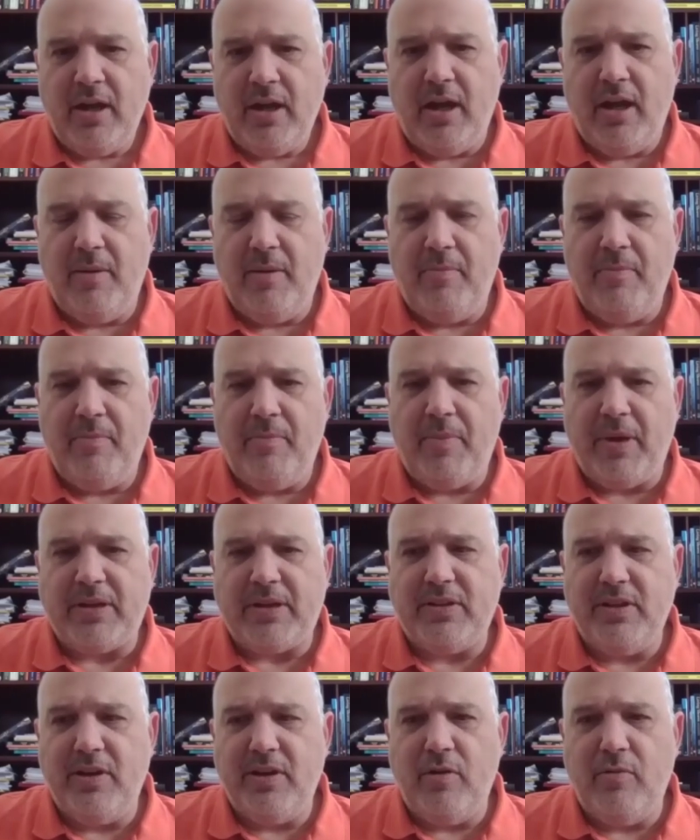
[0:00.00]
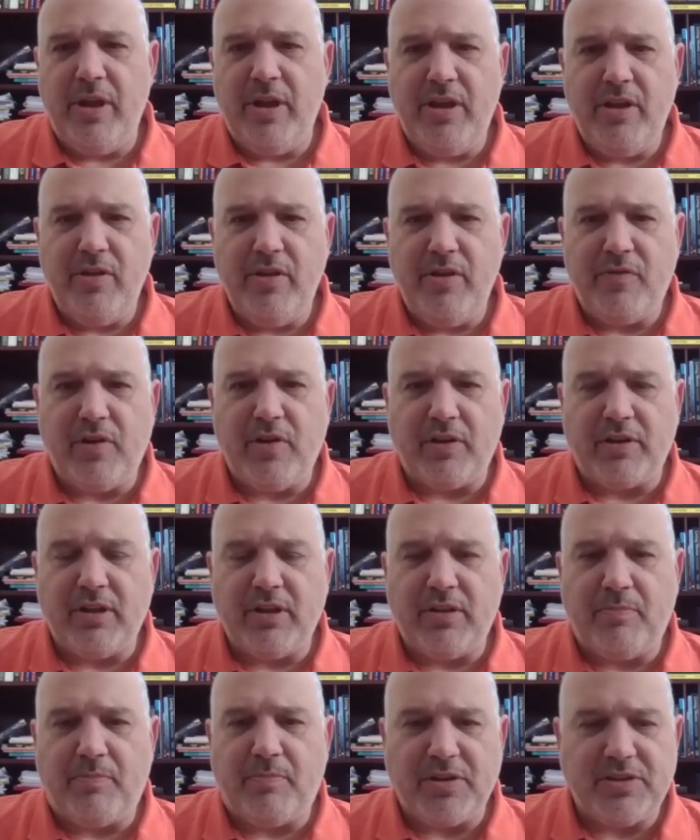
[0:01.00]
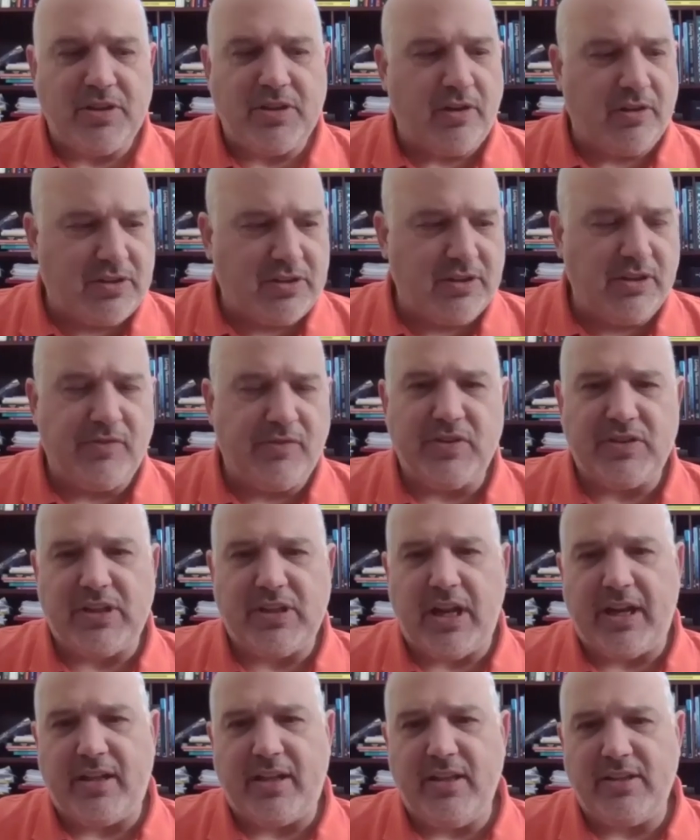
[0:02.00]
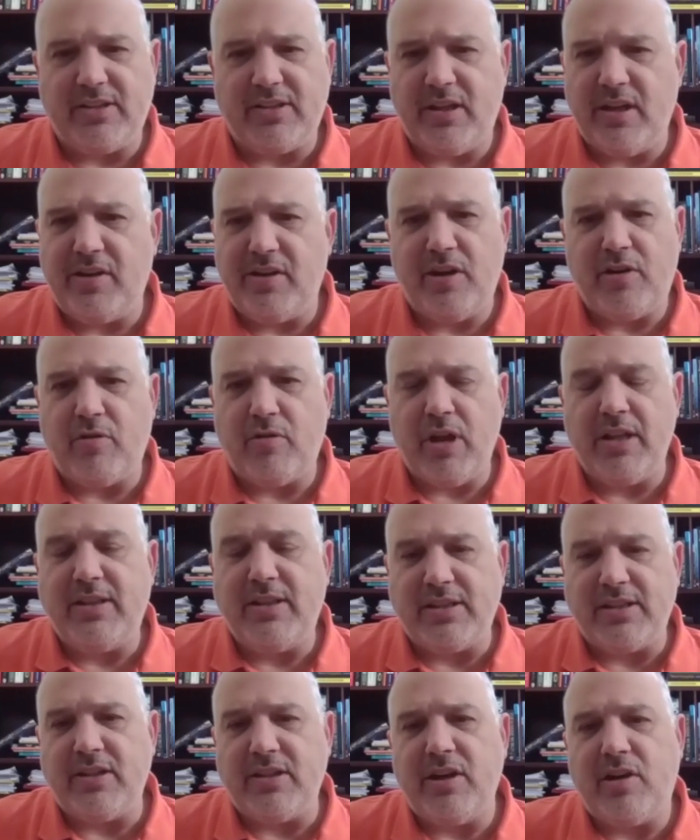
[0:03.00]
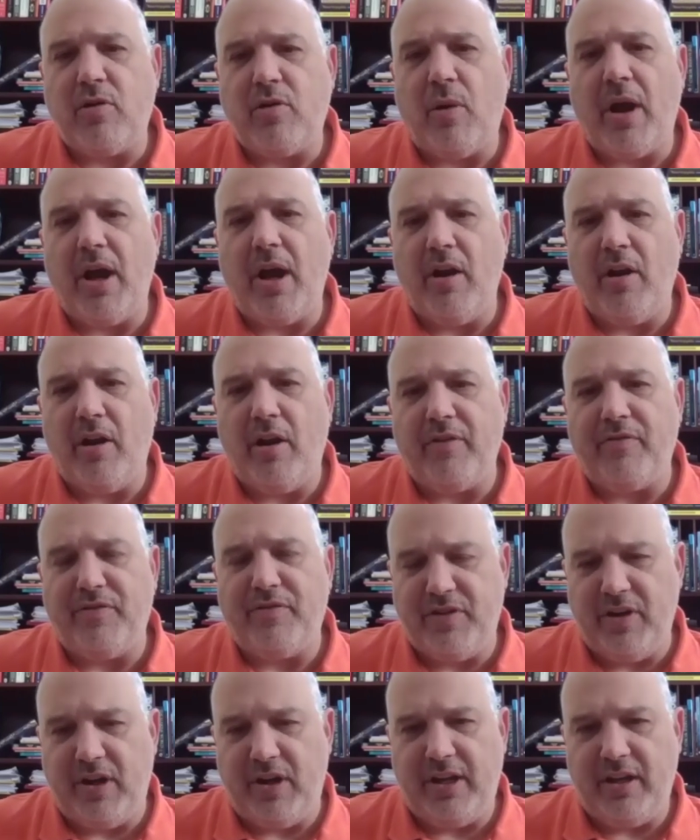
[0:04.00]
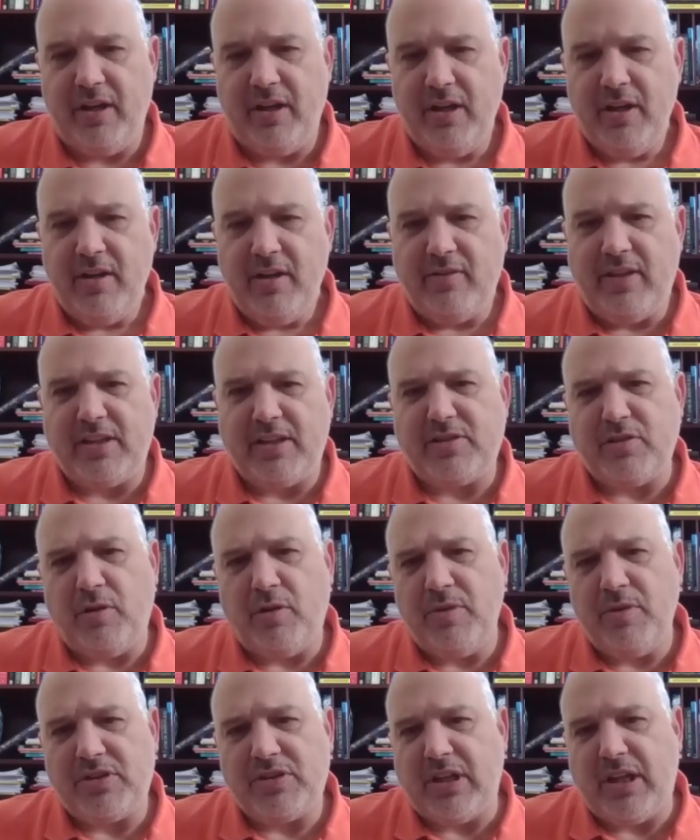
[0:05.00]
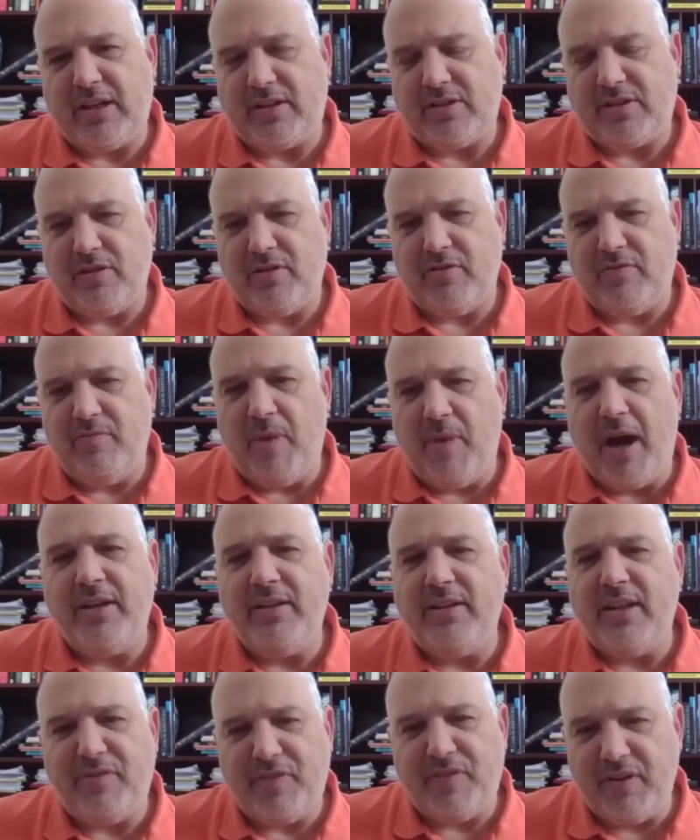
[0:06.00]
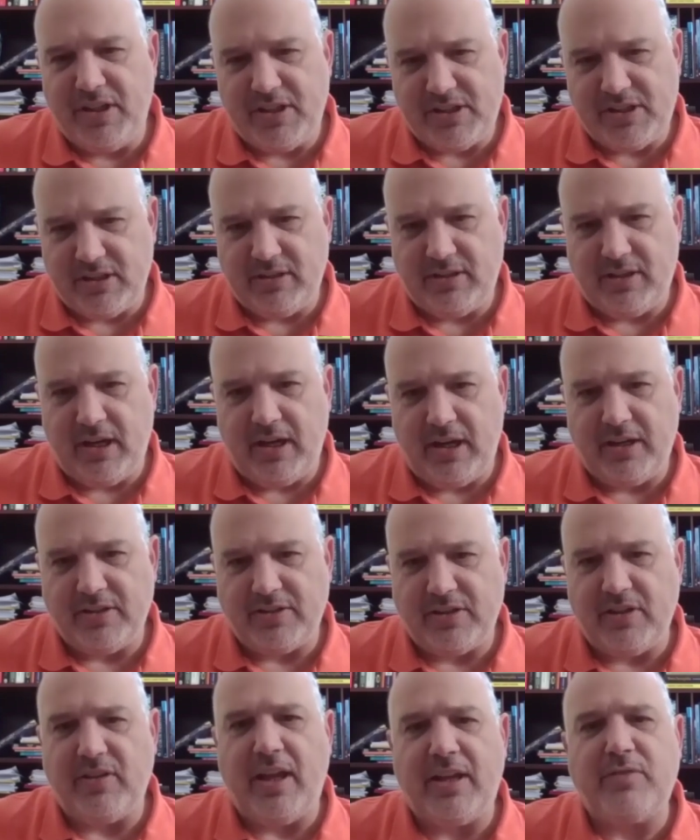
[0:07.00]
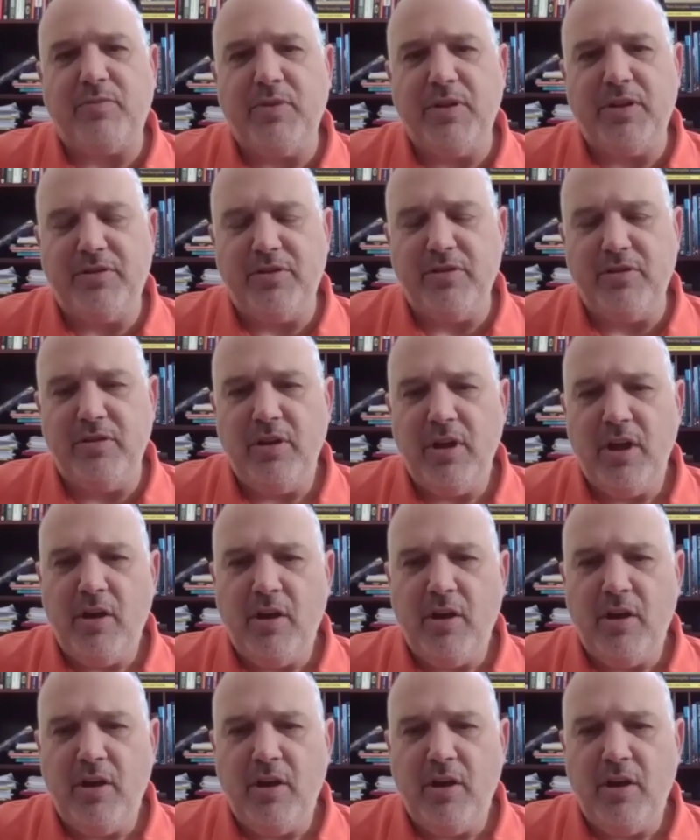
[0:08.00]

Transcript: But, where you've got a deposit on surface like this, and it doesn't require a lot of drilling, that's almost like sort of mine definition drilling. So that we'll do.